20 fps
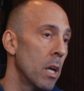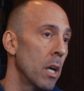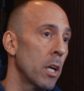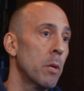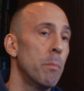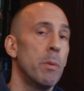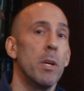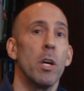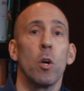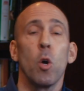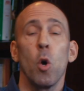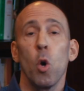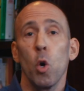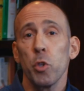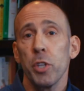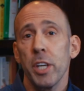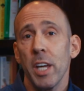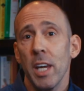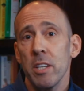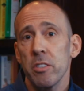It could be a cold
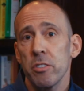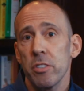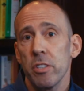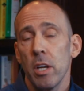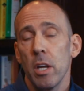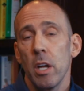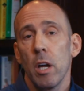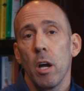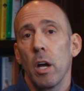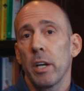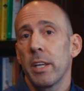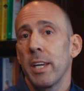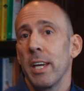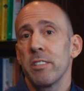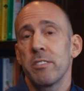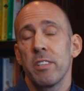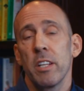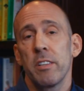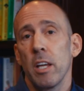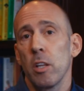case, a case
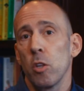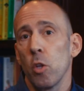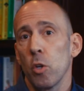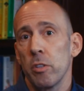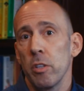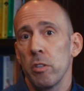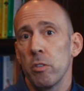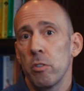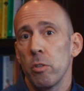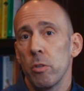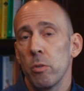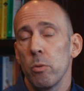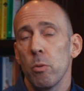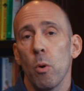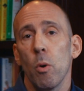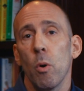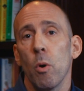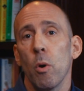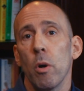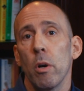that they looked into,
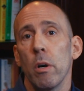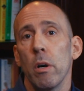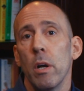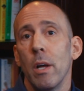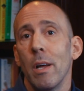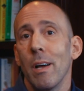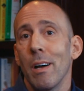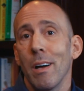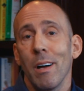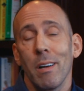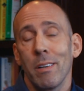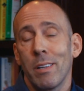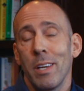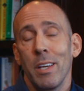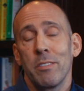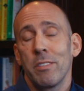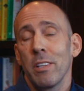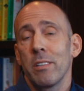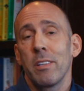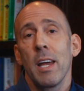or a case
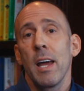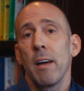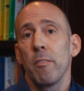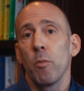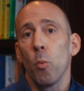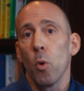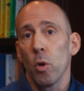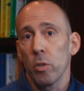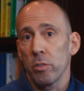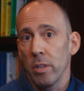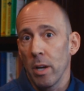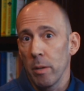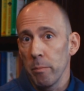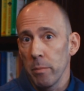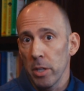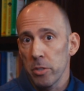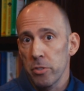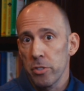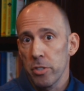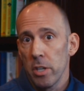that they haven't worked on
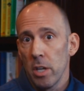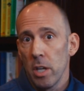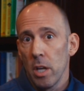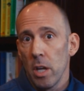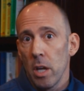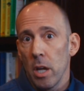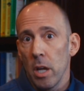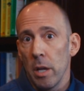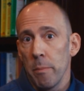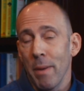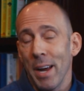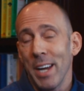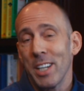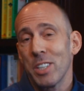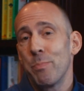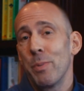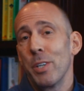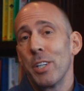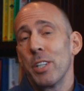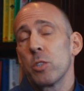much. In my
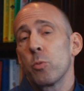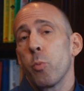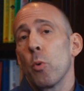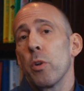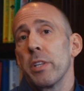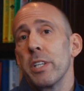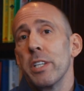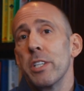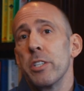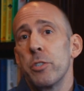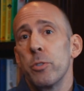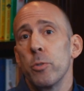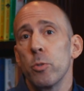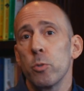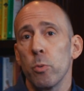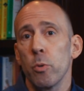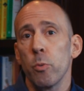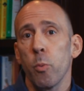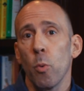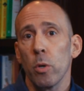experience, one of the issues
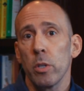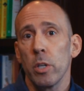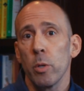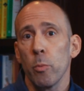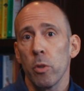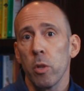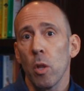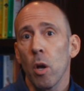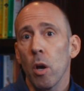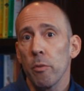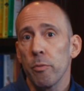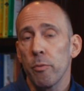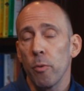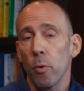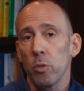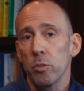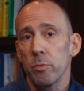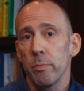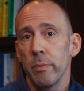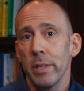with working with law
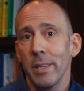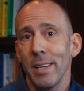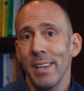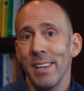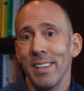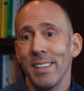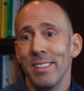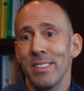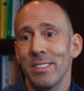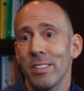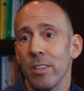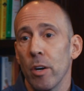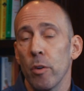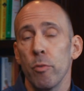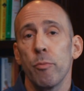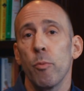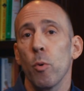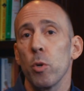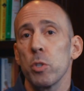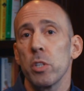enforcement is,
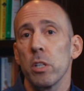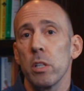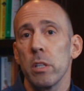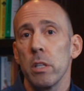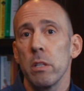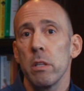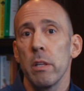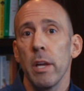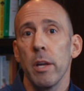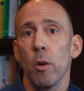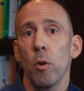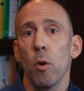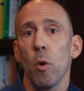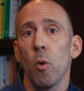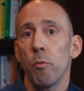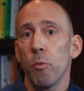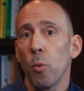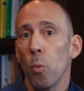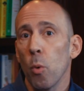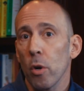unfortunately, they are
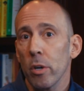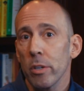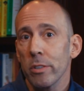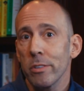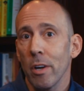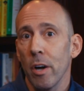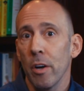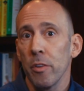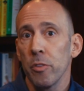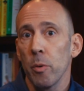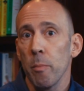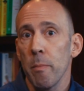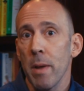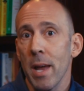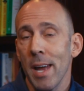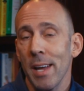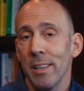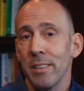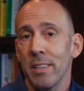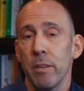overworked,
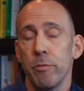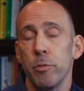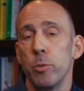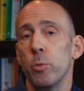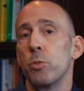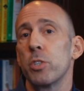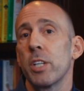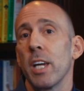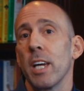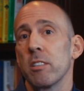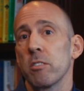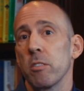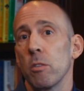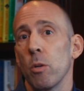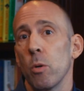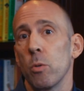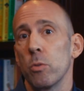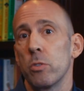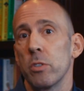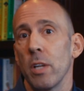undermanned, have huge
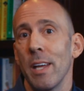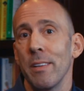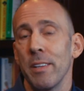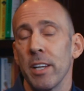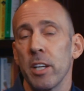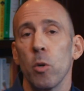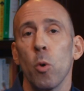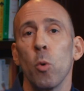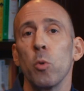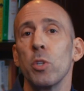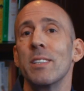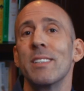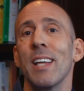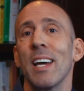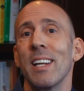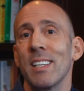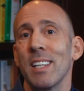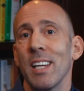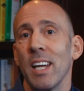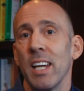caseloads, and they can only
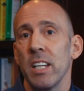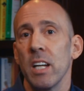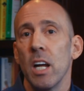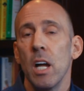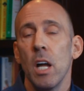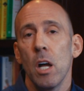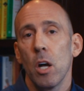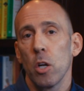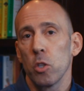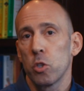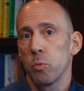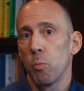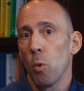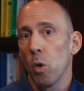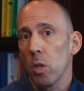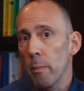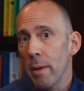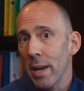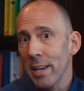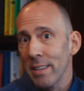dedicate a small
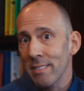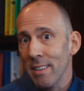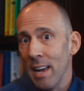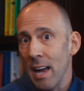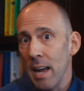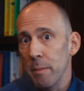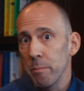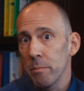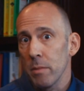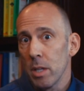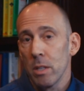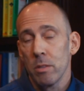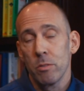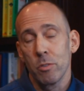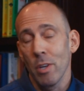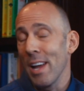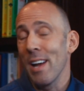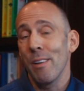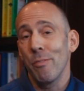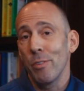amount of time to
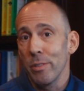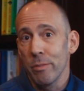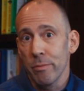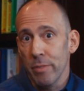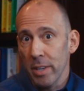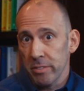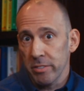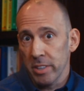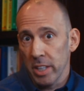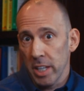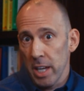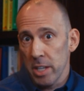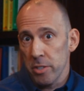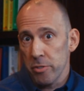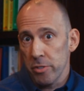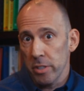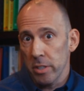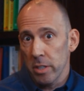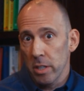every investigation.